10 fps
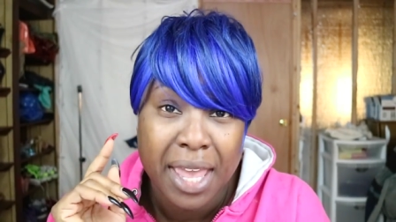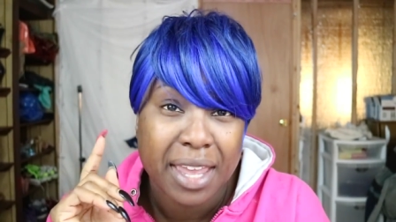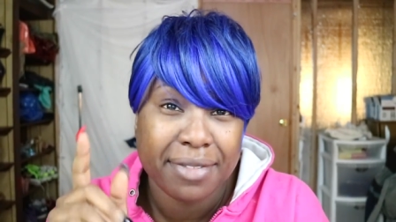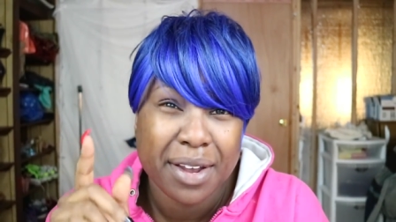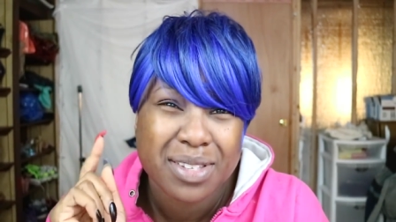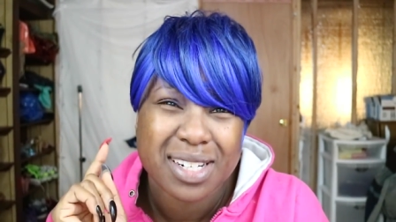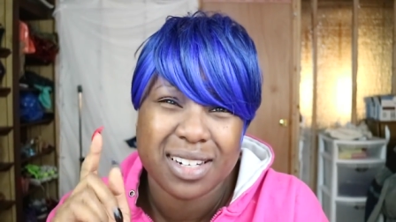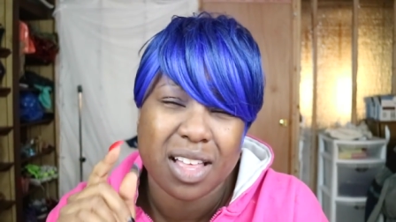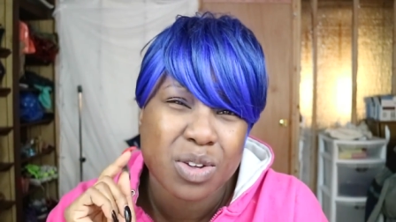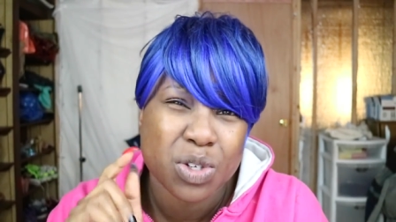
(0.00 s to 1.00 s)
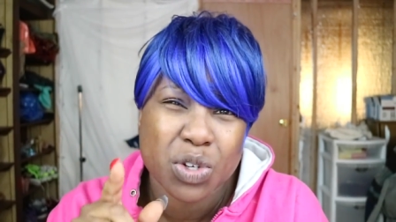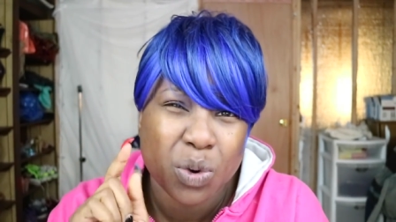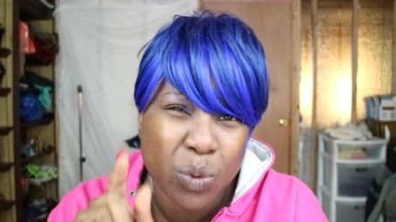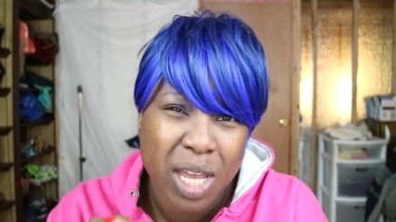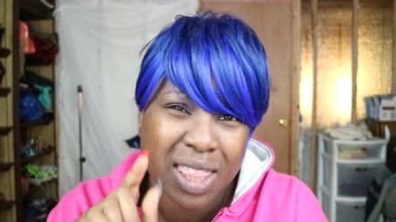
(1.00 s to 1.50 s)
if there's another
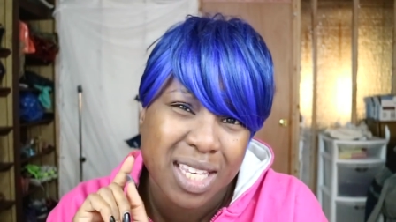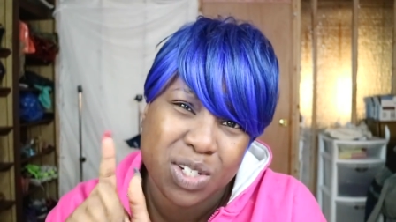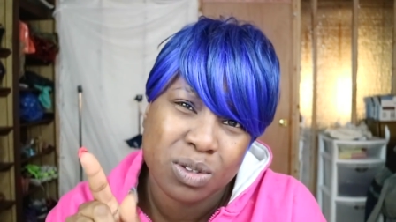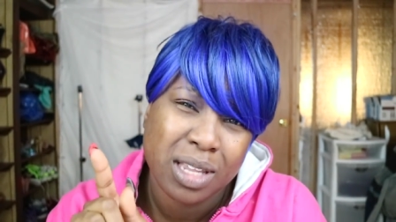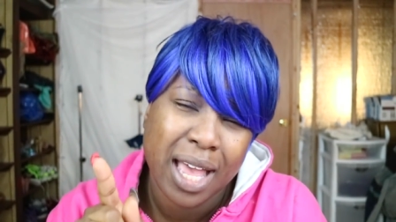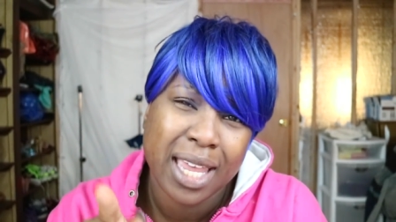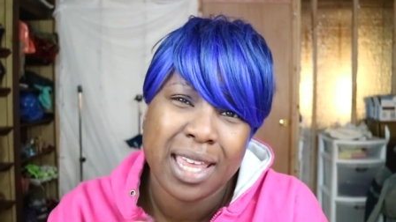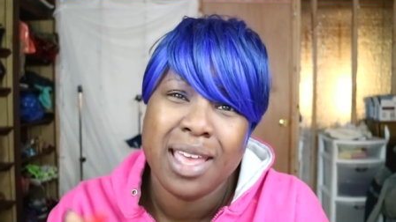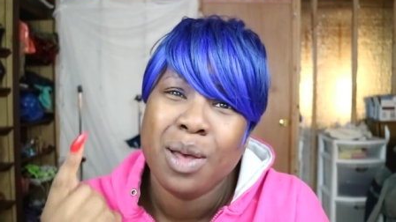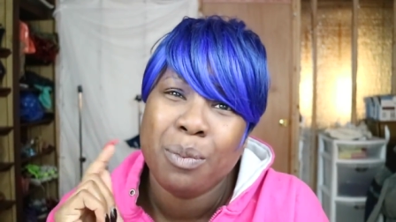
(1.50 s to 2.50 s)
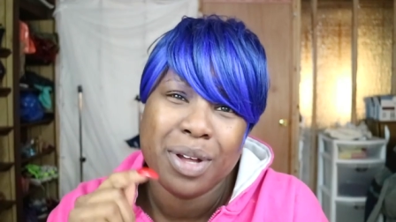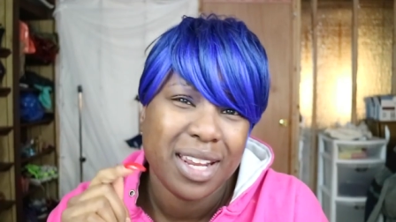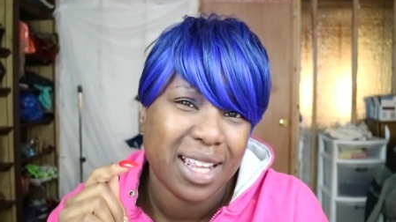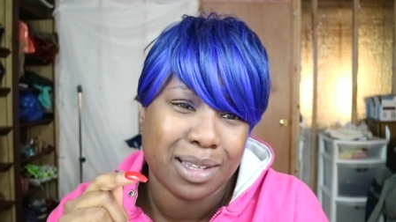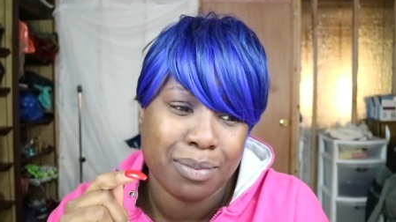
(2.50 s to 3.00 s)
short wig that you like, put
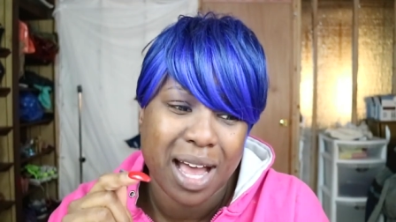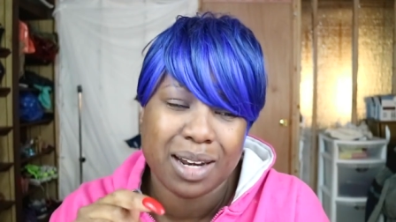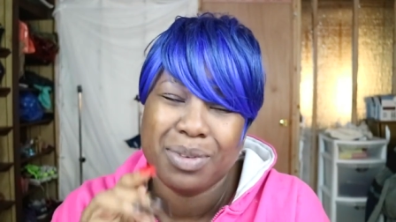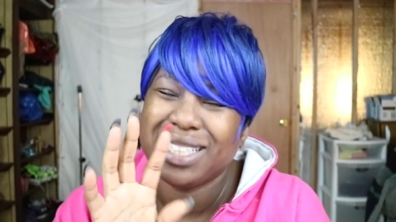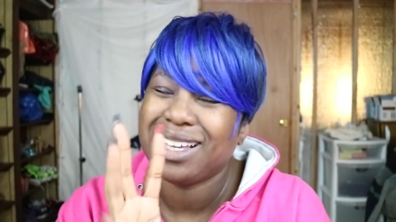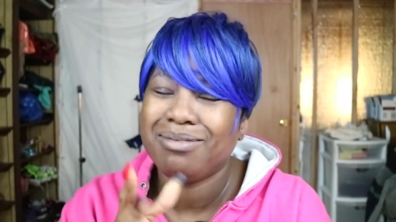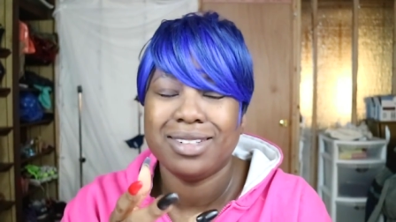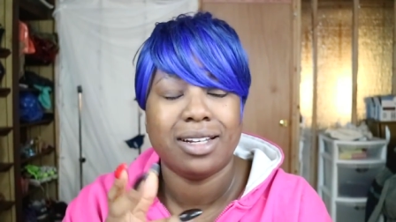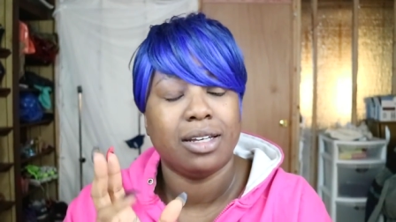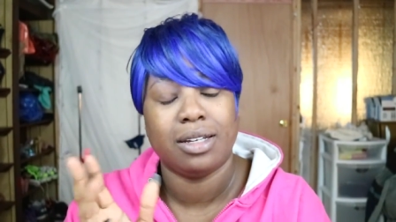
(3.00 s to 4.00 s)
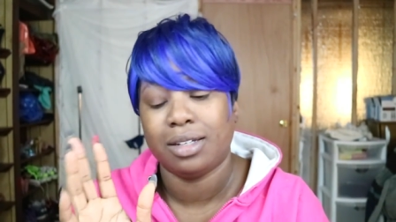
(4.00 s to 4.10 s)
it at the bottom because I'm,